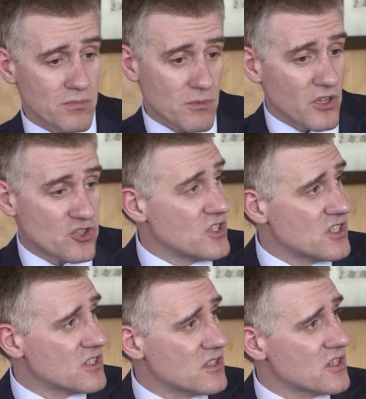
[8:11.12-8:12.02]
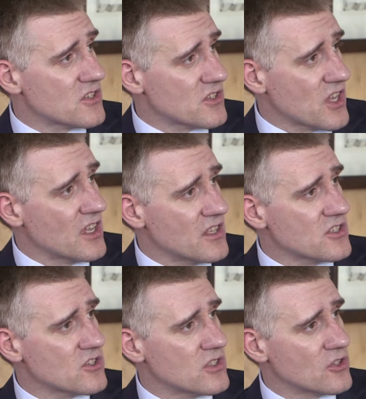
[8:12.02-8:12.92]
much easier to say
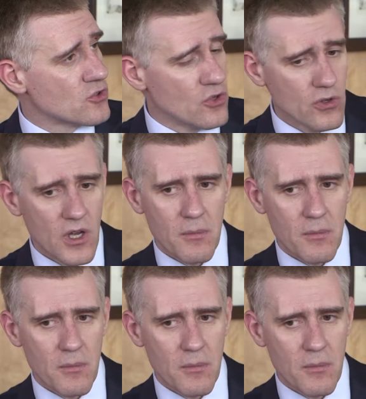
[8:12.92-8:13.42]
this than to do,